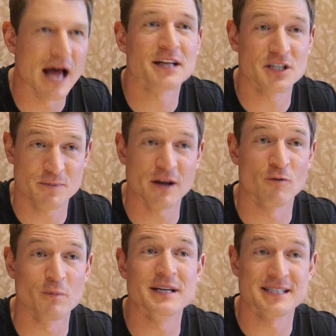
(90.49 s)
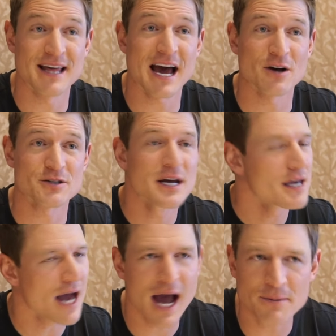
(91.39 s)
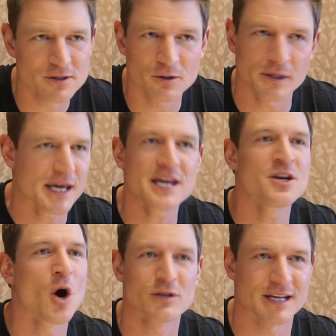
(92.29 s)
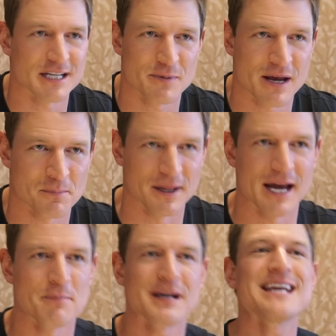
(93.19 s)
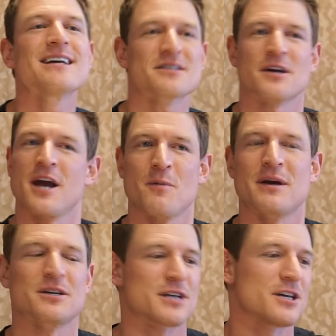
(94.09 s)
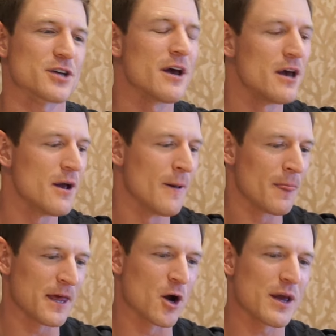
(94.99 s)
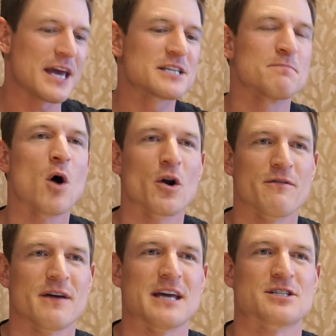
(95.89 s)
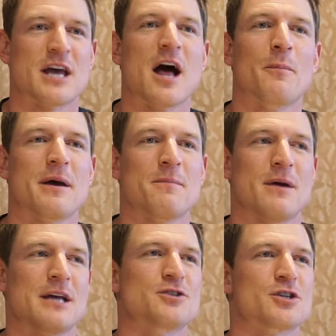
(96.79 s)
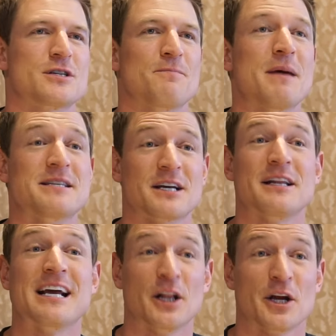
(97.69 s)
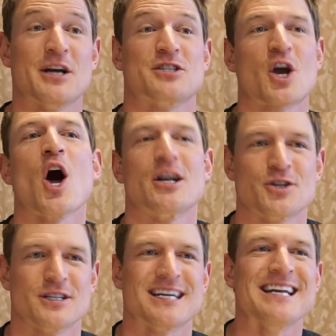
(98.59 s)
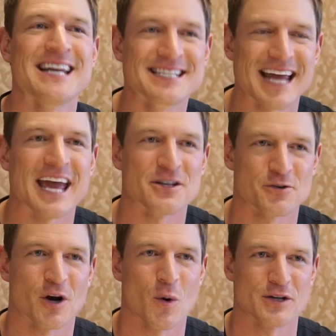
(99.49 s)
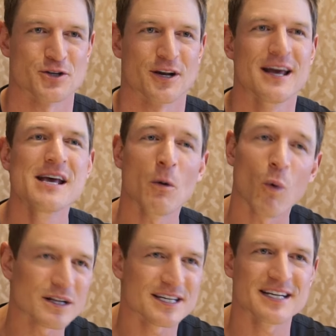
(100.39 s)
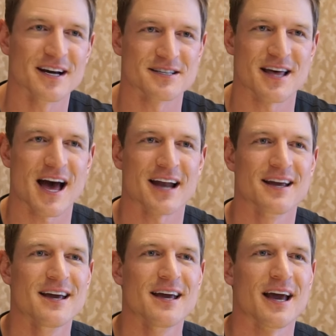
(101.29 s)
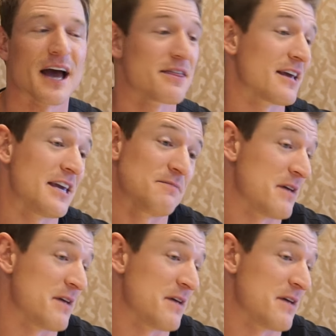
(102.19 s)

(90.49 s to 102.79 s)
Alex is being roped into the house. Yeah, absolutely. He knows that he's being played, but he doesn't care because his motive is to help him. It's just to basically clear his conscience. He needs to answer a question. Once he does that, I think he